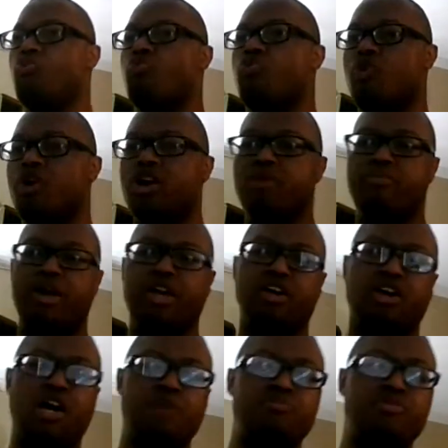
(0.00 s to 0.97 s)
We're going to make a
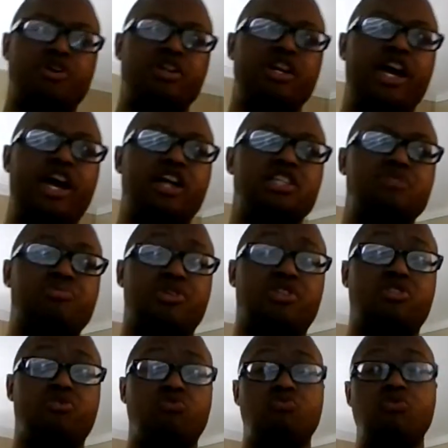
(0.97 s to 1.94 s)
couple
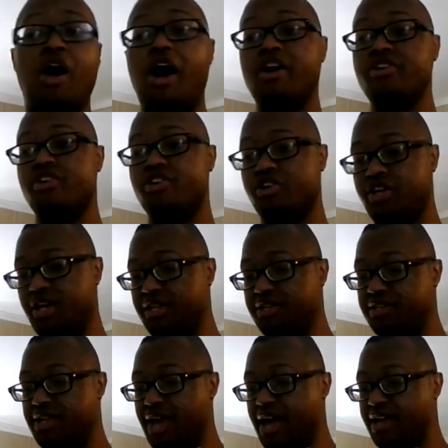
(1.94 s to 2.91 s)
announcements while you're
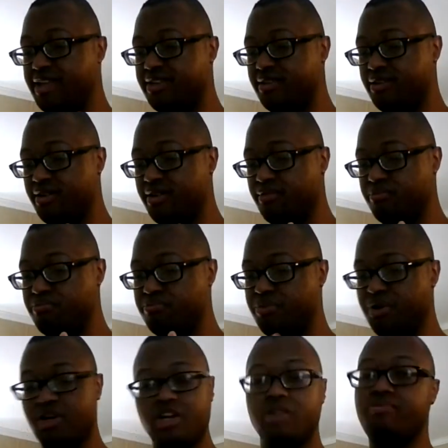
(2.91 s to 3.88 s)
getting that
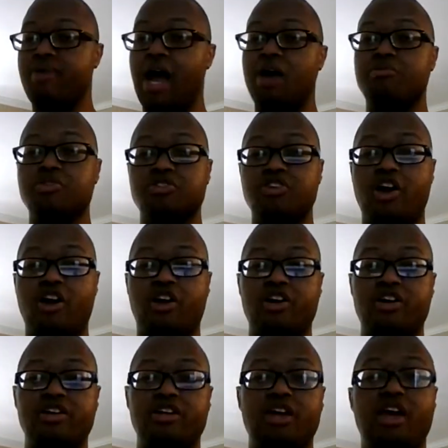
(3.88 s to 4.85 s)
book of the Bible
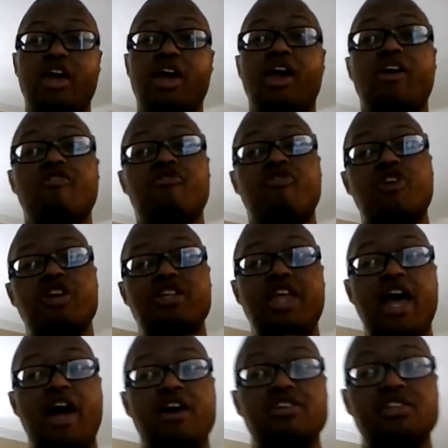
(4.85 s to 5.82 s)
turned. For the
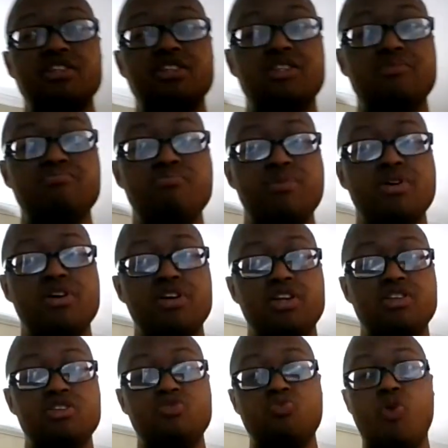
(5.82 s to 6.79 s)
thousands and
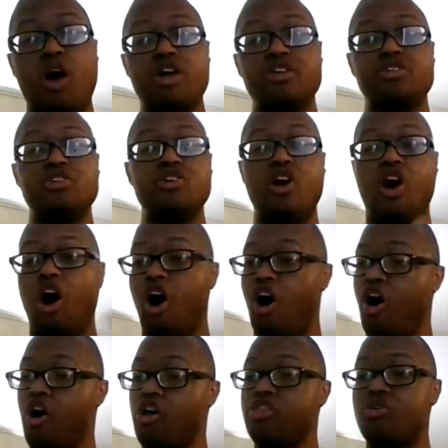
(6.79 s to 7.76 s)
millions watching
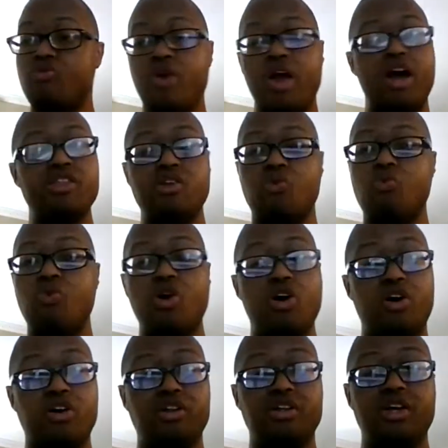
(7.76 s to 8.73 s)
all around the
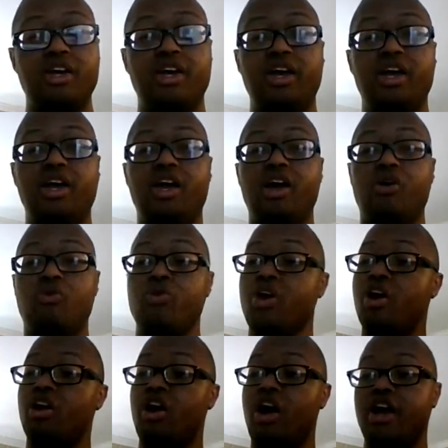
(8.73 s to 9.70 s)
world,
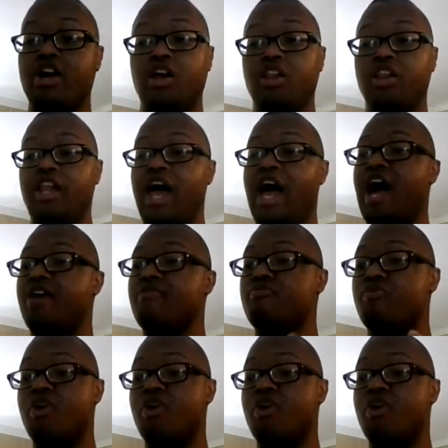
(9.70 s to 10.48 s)
we are in a live